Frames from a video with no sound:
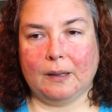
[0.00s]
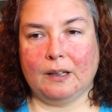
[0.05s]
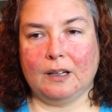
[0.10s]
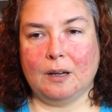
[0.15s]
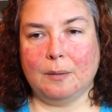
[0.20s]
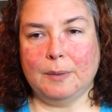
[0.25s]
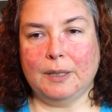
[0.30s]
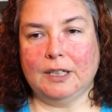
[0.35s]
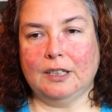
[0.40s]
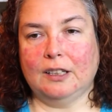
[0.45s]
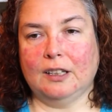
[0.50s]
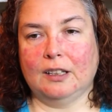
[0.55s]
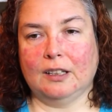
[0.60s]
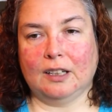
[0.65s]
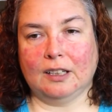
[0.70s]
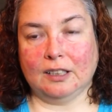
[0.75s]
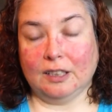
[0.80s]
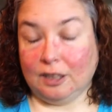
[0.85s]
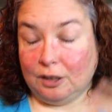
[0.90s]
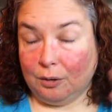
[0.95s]
I mean,
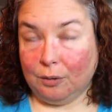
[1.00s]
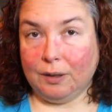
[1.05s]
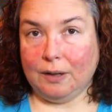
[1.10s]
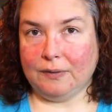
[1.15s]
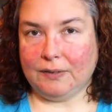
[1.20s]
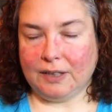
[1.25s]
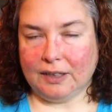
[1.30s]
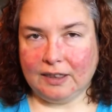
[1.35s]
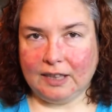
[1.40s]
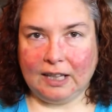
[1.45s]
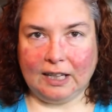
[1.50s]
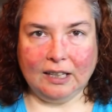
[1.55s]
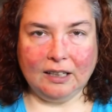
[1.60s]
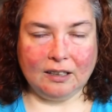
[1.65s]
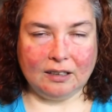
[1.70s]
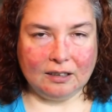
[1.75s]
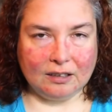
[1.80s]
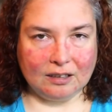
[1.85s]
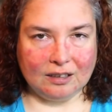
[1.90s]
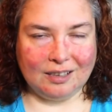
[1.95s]
you don't have to
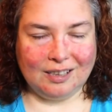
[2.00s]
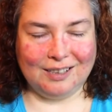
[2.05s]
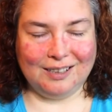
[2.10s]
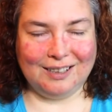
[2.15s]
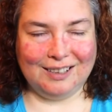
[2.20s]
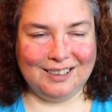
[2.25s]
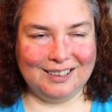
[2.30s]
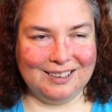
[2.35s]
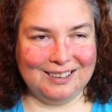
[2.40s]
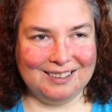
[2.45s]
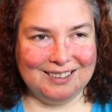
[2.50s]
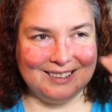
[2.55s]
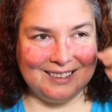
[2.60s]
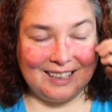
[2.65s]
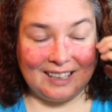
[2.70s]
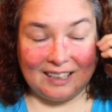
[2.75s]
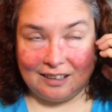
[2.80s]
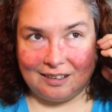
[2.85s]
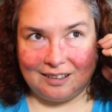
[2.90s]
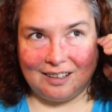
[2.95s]
think
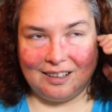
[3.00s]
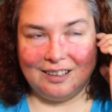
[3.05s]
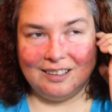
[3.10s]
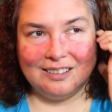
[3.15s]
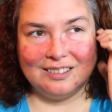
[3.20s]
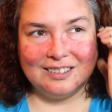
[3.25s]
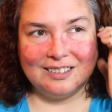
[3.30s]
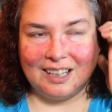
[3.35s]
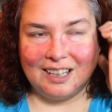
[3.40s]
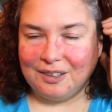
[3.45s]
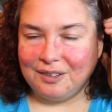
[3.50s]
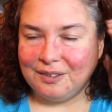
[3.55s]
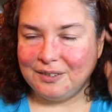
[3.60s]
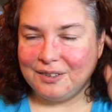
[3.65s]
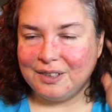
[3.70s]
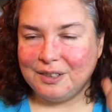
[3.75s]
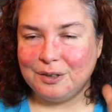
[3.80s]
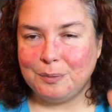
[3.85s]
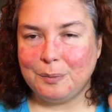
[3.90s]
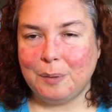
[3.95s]
at all. I don't have
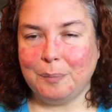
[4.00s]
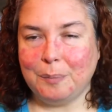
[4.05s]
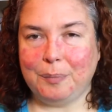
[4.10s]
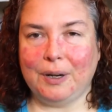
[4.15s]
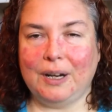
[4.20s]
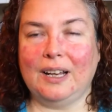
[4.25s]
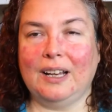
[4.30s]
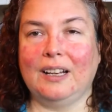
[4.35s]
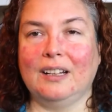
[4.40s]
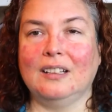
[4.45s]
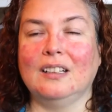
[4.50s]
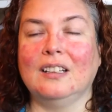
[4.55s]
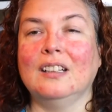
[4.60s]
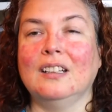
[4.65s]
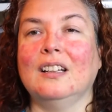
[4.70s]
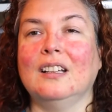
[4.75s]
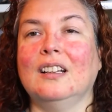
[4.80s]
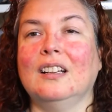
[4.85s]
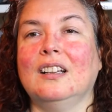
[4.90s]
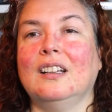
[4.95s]
to use my brain,
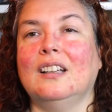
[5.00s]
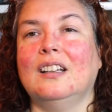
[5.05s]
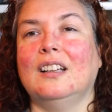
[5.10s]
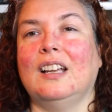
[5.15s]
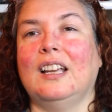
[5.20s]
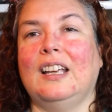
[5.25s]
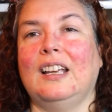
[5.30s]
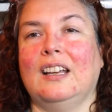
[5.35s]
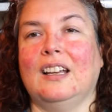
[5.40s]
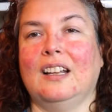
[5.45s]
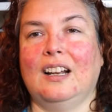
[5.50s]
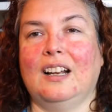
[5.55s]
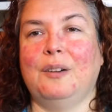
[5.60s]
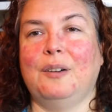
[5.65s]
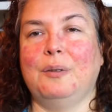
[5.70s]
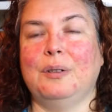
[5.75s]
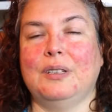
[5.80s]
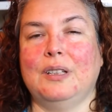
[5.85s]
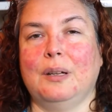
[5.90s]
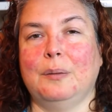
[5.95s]
and I
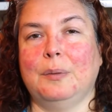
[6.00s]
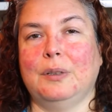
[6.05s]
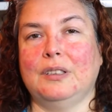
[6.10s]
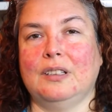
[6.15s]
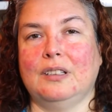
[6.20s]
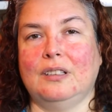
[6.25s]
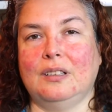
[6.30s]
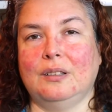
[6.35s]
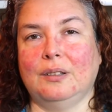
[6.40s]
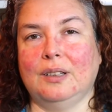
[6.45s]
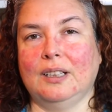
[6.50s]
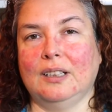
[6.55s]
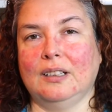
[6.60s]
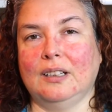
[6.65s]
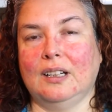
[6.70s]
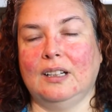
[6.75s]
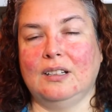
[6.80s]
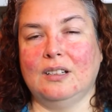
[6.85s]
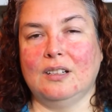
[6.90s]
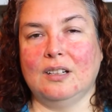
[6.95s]
was able to do it
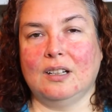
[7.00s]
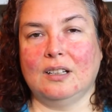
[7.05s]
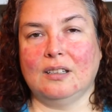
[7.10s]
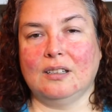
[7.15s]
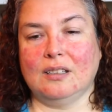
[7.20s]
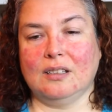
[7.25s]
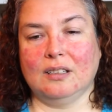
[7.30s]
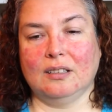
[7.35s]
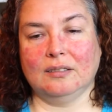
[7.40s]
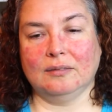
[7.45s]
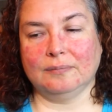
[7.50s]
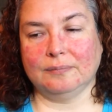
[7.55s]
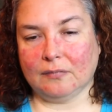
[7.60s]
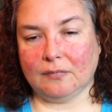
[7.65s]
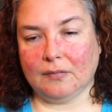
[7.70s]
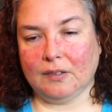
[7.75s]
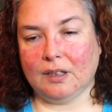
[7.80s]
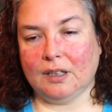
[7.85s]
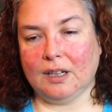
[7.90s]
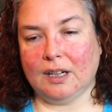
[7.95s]
and just
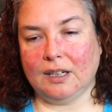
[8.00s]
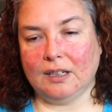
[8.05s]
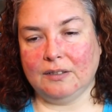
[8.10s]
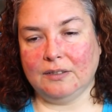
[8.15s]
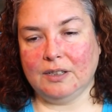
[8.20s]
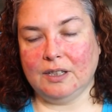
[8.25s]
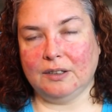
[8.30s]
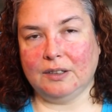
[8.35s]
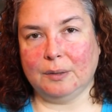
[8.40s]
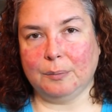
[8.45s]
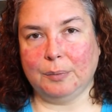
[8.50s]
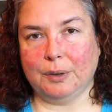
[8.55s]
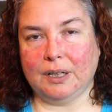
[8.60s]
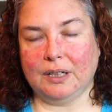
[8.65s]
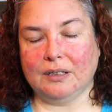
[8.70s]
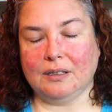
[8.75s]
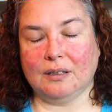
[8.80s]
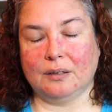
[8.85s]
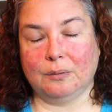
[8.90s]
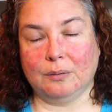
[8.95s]
kind of
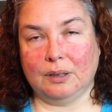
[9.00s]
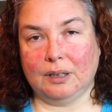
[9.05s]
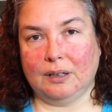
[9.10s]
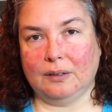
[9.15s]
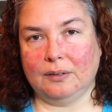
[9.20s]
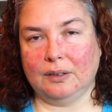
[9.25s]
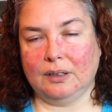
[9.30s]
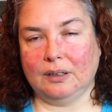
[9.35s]
decompress and whatever.